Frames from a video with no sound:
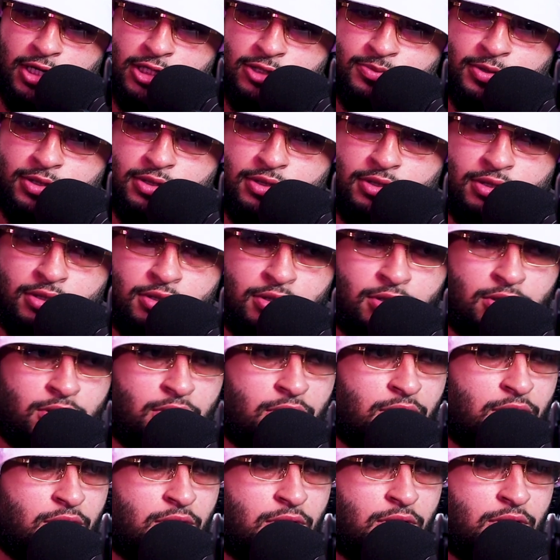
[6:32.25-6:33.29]
But
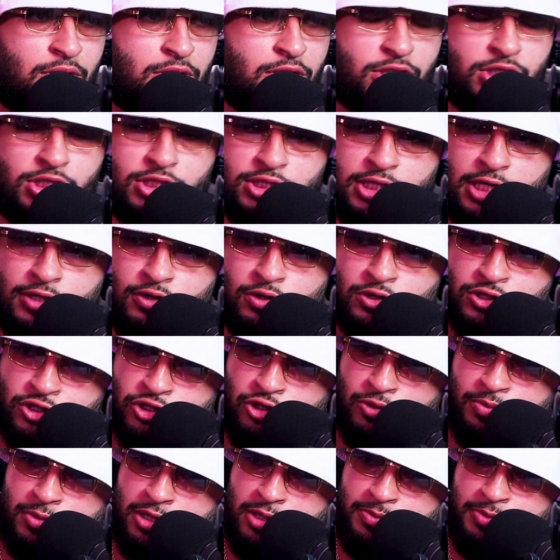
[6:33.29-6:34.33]
just because like there's so
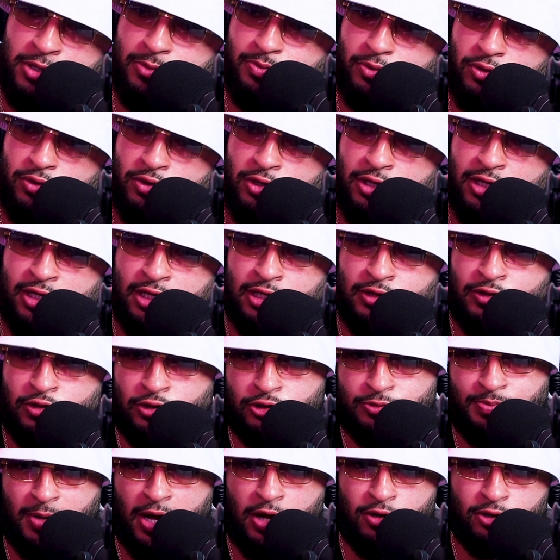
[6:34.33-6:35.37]
many people, there's
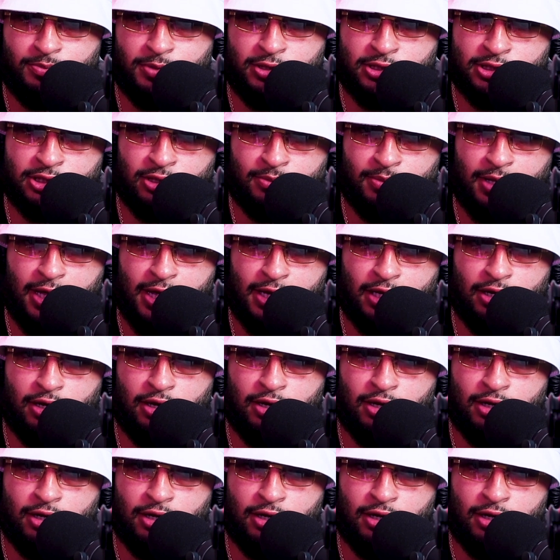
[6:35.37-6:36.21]
bound to be some like.